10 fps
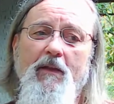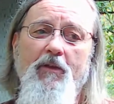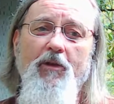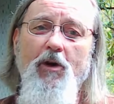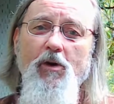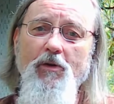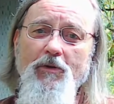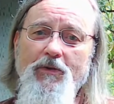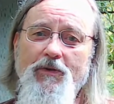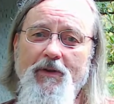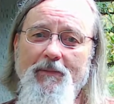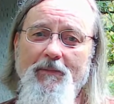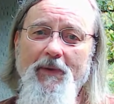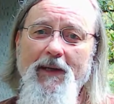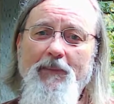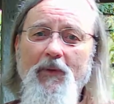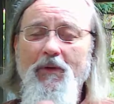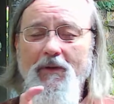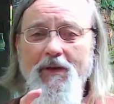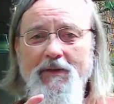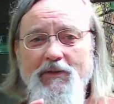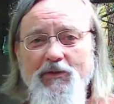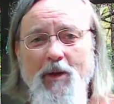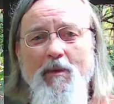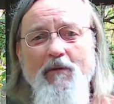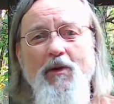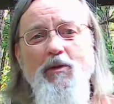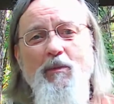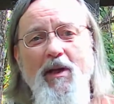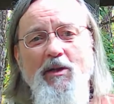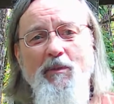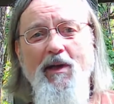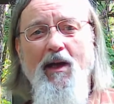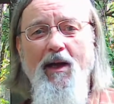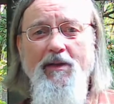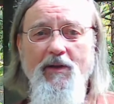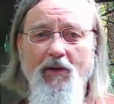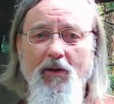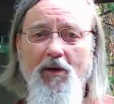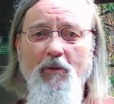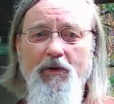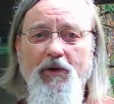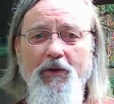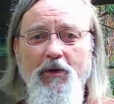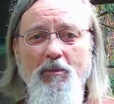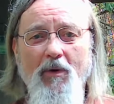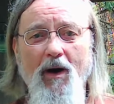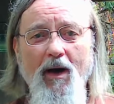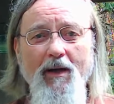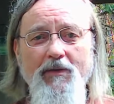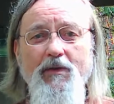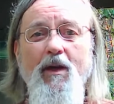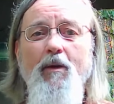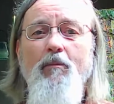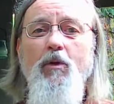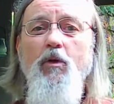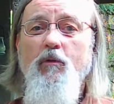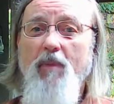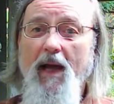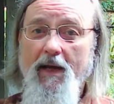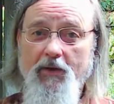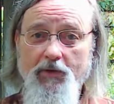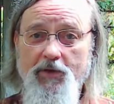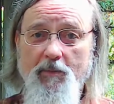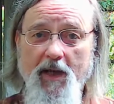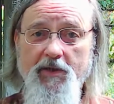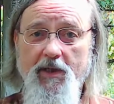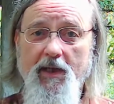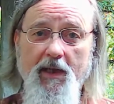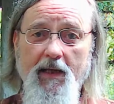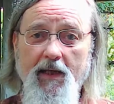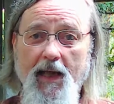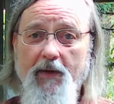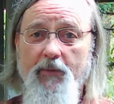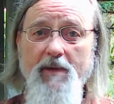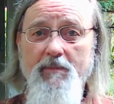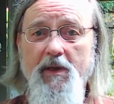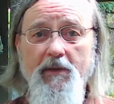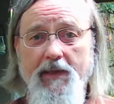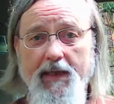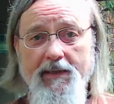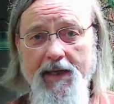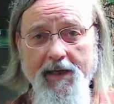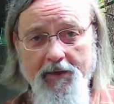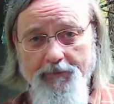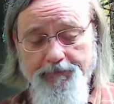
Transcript: those people, some of those Benjaminites, along with their new brides, moved back to Jabesh Gilead and rebuilt that town.